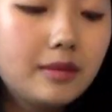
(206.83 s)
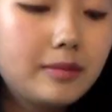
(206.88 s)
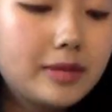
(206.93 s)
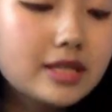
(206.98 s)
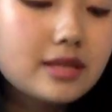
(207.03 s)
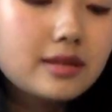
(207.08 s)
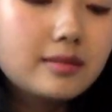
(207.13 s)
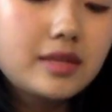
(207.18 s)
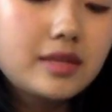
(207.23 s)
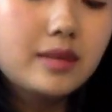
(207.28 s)
but
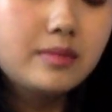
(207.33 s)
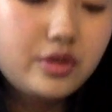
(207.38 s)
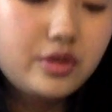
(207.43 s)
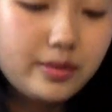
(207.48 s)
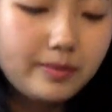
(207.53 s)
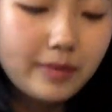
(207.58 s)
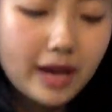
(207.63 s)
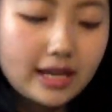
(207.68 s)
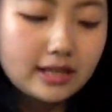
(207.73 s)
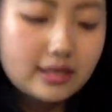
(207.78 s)
sometimes we
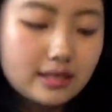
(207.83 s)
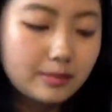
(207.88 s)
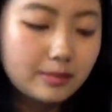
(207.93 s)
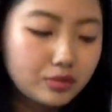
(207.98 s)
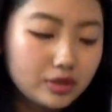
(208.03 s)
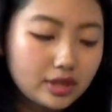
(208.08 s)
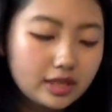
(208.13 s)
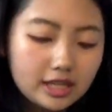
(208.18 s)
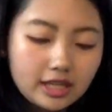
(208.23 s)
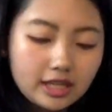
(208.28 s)
buy it
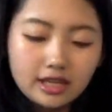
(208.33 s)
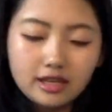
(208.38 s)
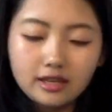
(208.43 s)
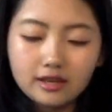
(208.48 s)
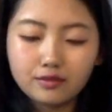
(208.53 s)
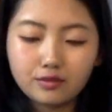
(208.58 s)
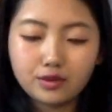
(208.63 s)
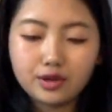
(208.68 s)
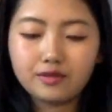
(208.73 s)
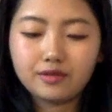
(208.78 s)
separately
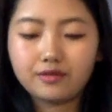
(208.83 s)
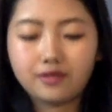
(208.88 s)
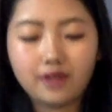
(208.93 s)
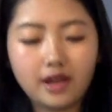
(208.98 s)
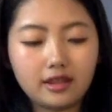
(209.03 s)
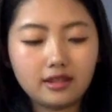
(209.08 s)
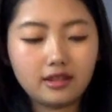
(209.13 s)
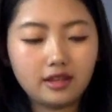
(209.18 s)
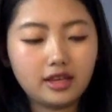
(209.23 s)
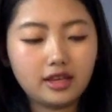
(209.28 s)
if we find,
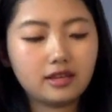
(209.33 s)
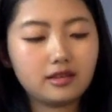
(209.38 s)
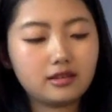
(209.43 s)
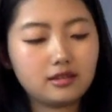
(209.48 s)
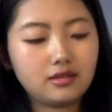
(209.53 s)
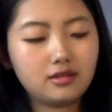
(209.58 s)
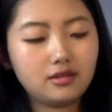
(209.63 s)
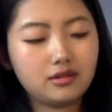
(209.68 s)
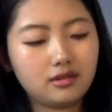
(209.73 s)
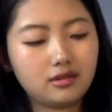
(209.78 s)
like,
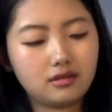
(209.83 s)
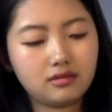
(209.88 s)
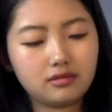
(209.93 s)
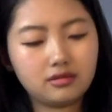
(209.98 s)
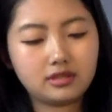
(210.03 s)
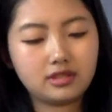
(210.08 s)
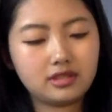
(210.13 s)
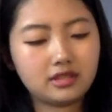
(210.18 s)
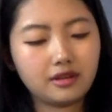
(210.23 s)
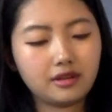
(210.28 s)
you know,
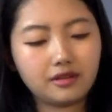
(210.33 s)
stuff.